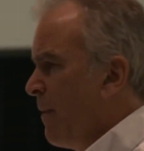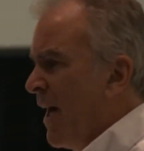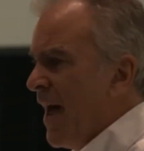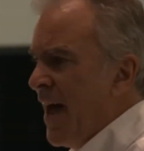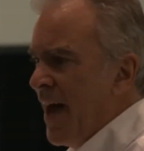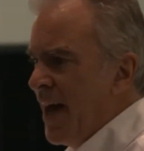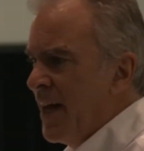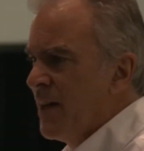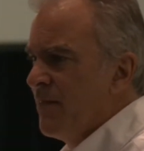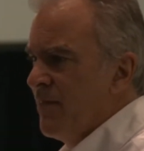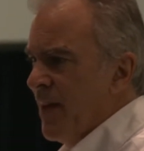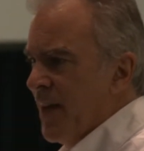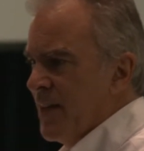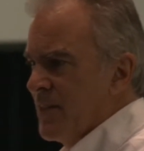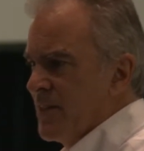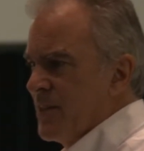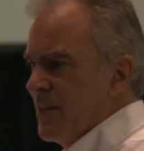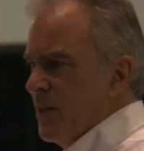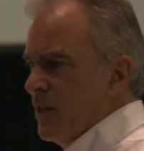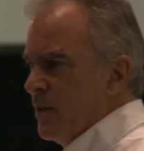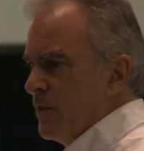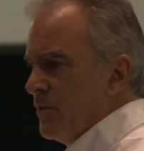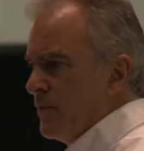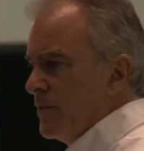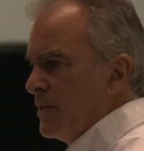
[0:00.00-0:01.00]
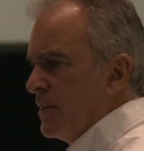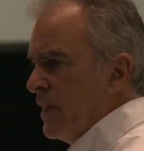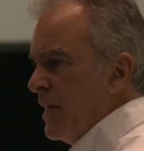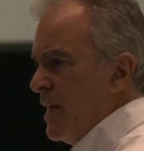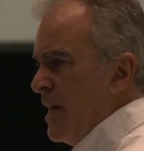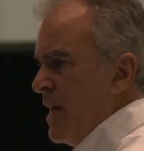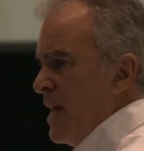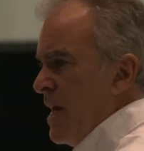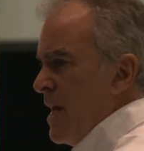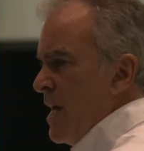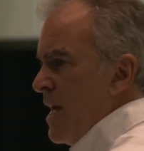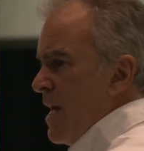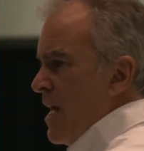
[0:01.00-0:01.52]
part of ourselves?
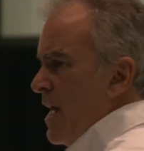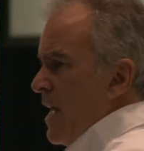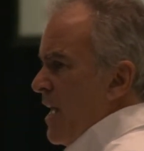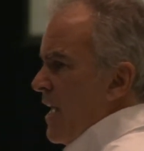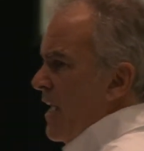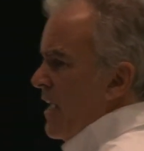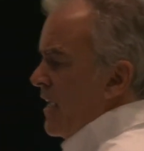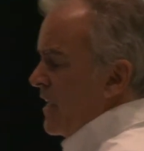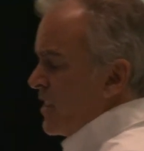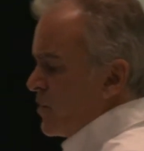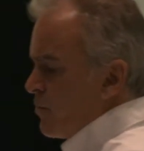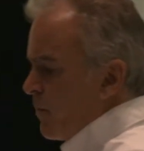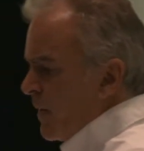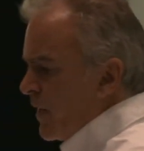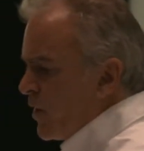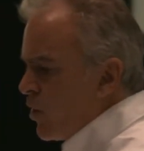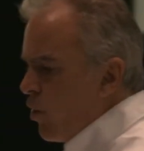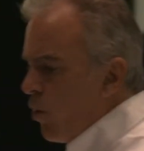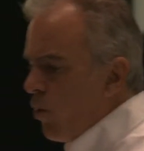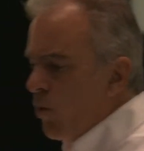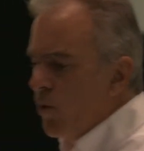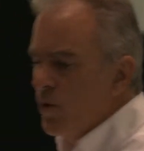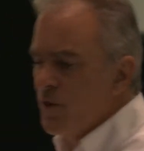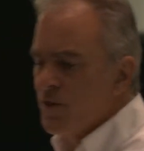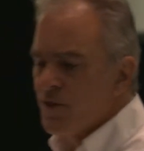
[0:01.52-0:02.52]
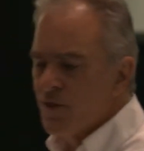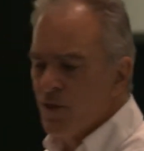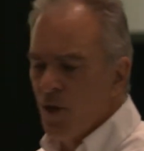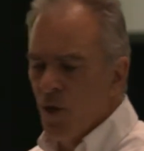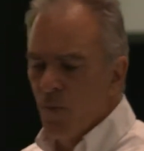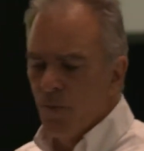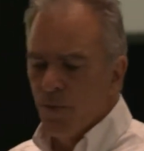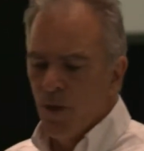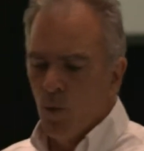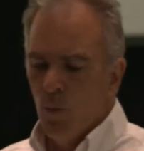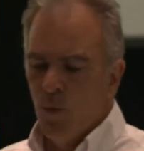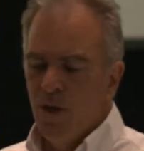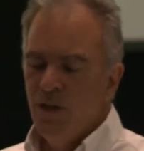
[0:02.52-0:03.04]
Is because
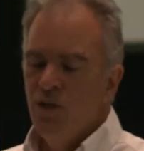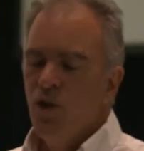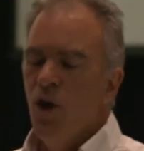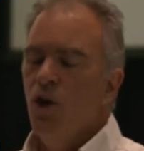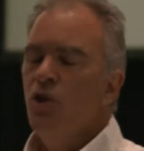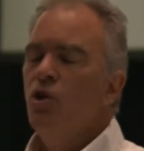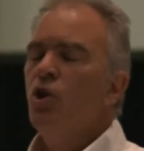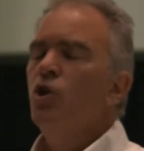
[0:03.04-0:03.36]
we don't